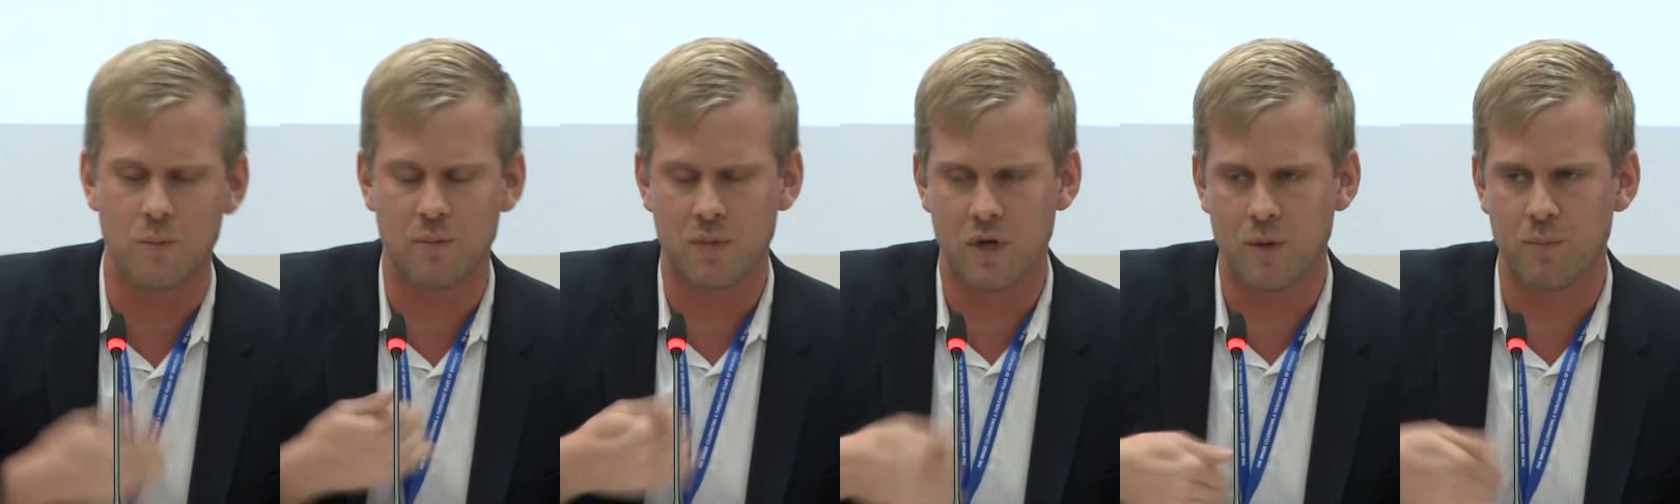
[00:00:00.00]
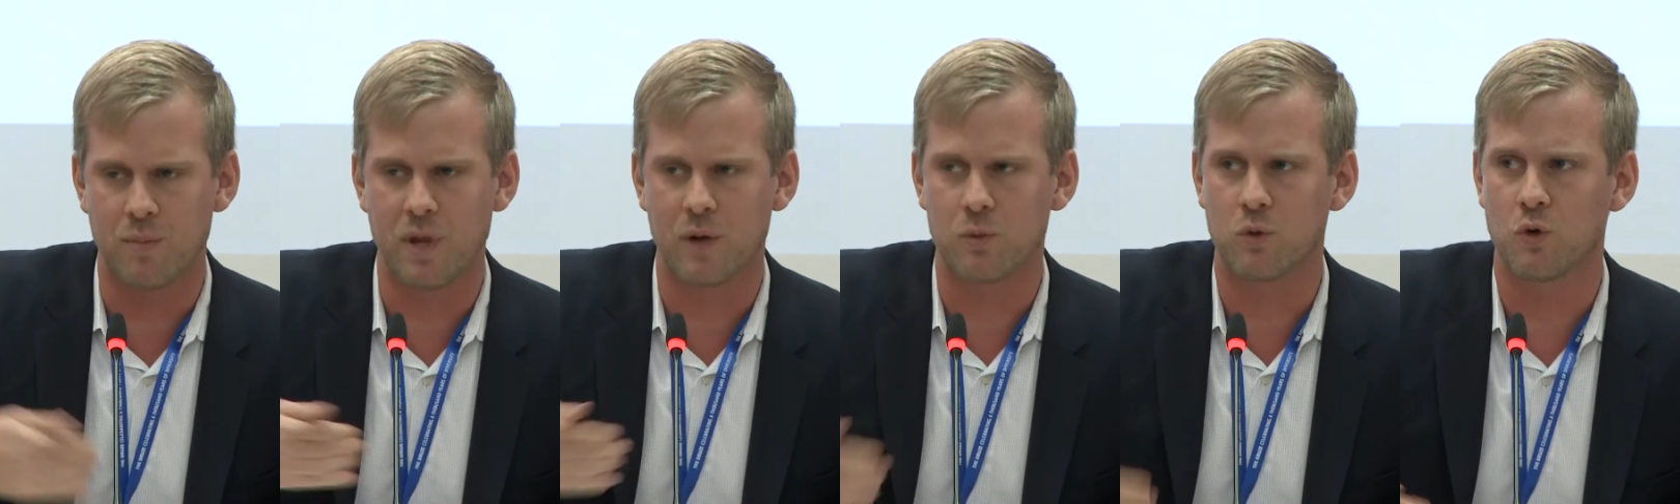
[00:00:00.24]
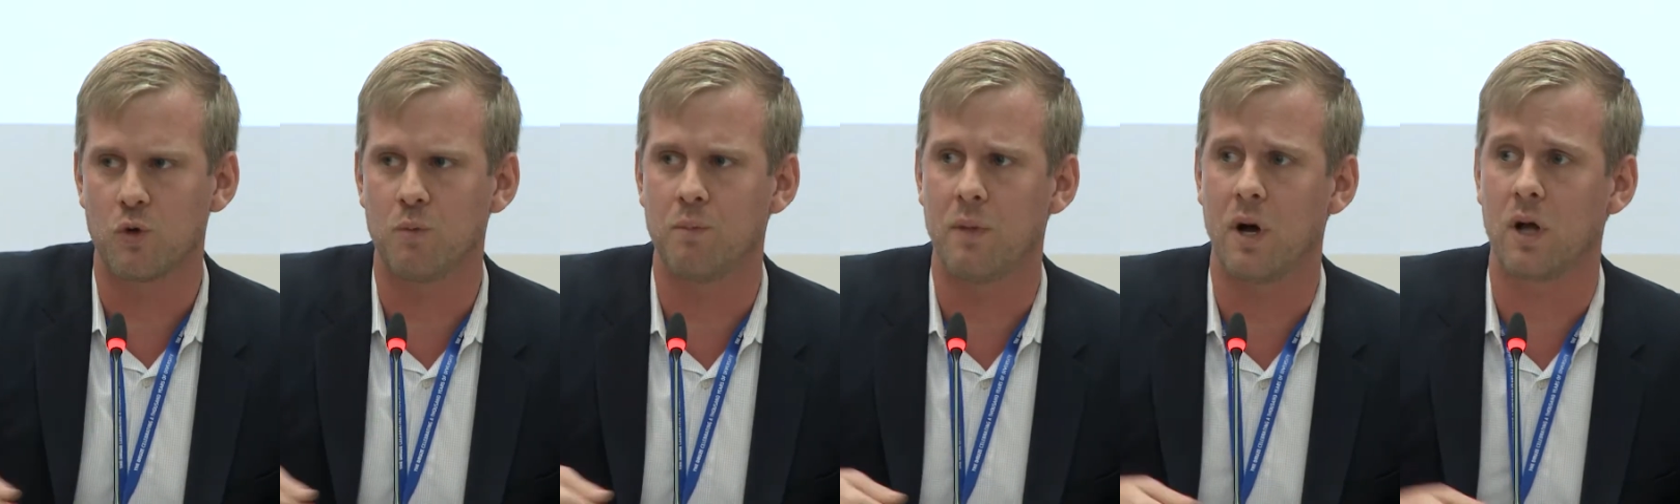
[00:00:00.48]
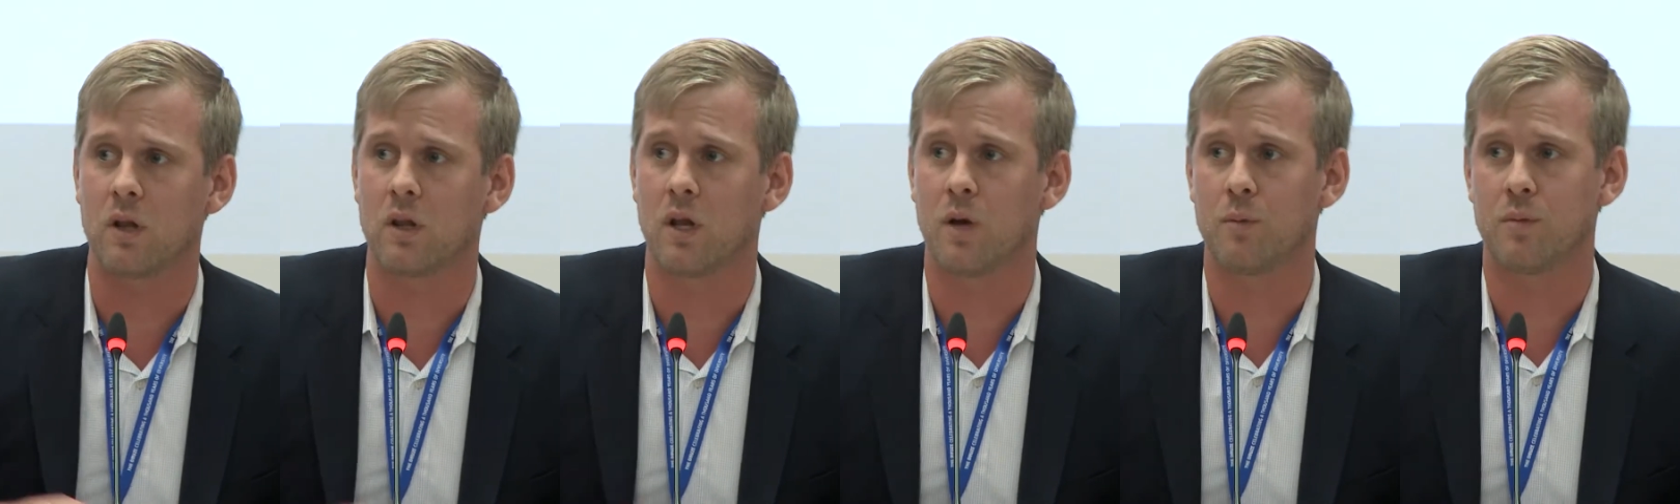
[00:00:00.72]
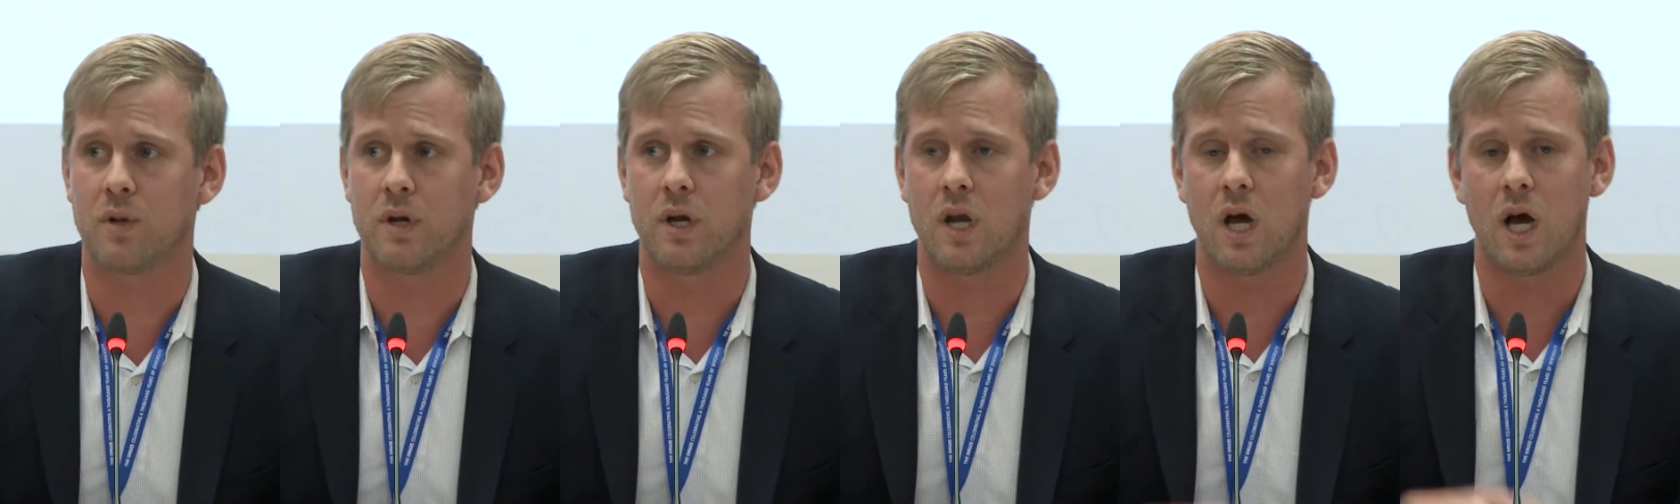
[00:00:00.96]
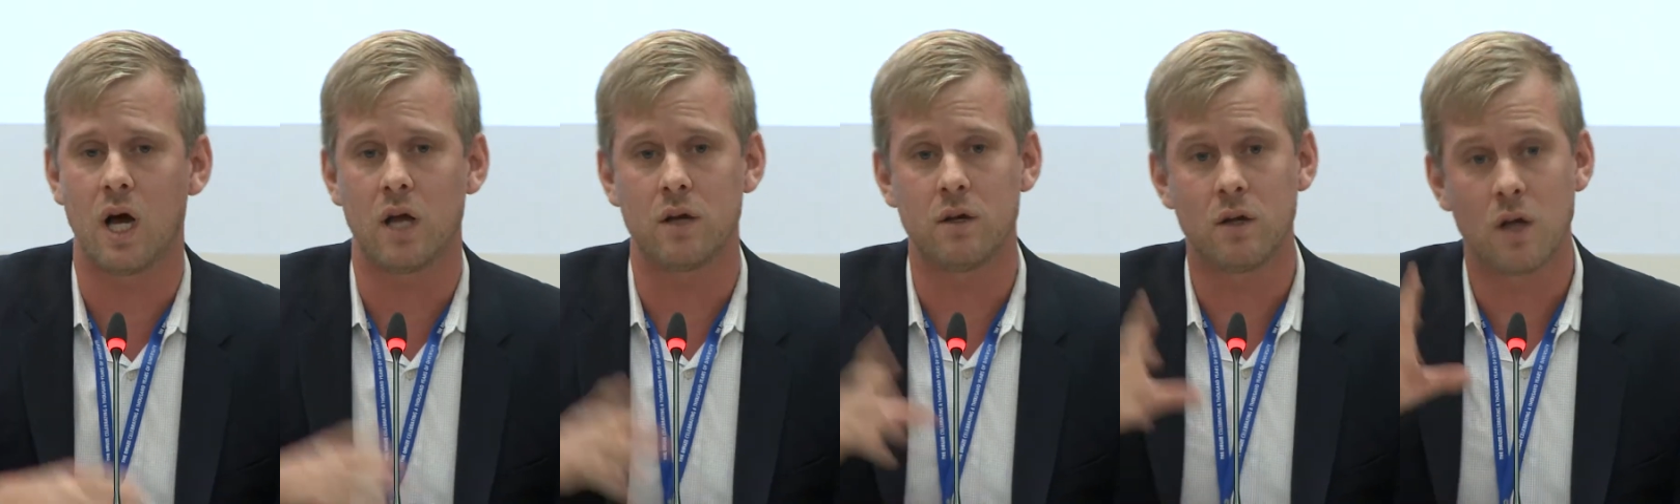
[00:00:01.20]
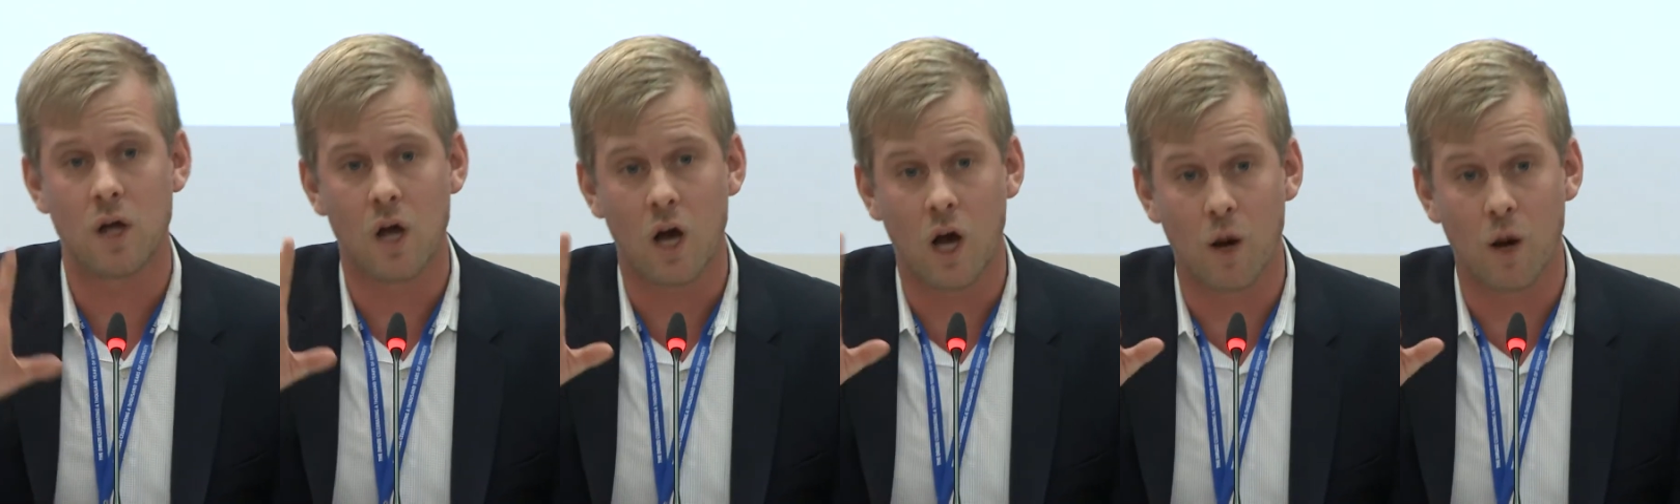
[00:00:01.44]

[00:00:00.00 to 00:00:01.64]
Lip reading: in Beirut and Mount Lebanon